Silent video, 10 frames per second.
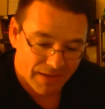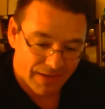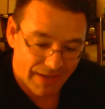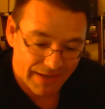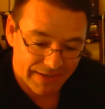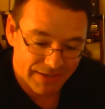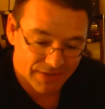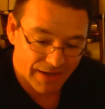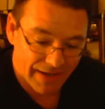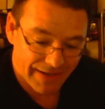and
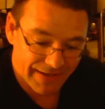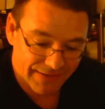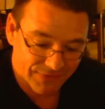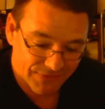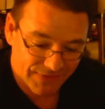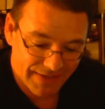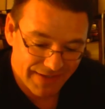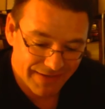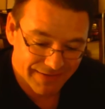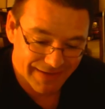he can
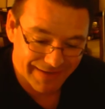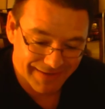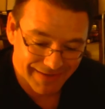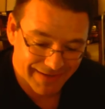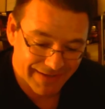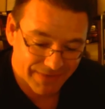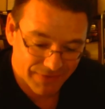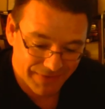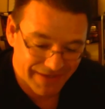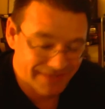see, and again,
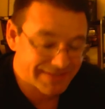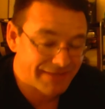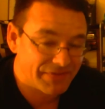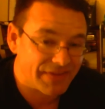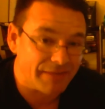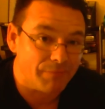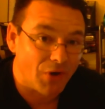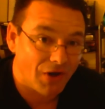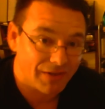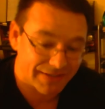he doesn't even think
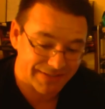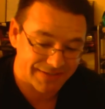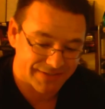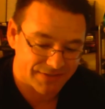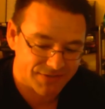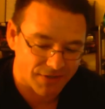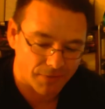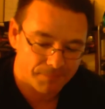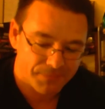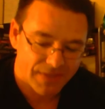Paul existed.
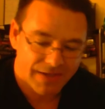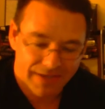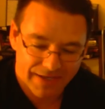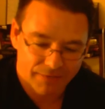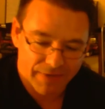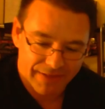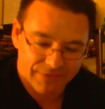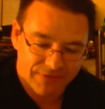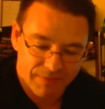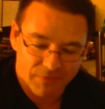So anyway,
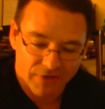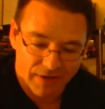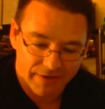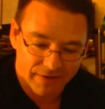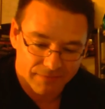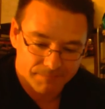let's keep moving on here.